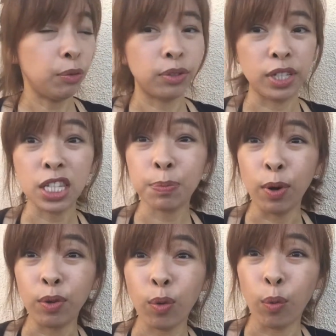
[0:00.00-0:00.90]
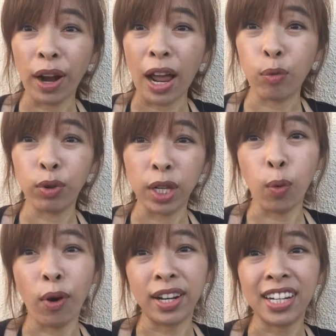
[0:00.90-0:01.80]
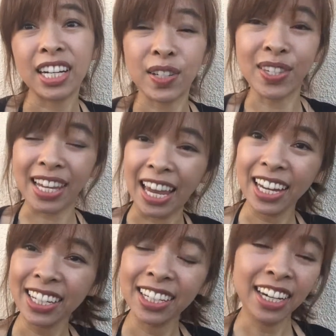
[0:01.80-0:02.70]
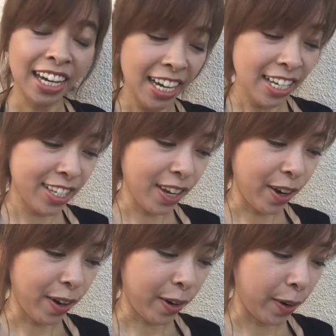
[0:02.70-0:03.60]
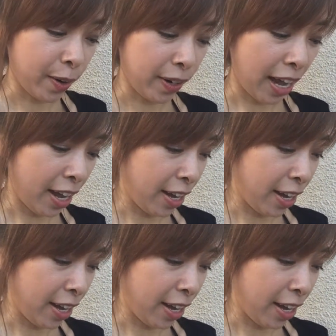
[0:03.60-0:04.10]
really spoke what I really wanted it to say. So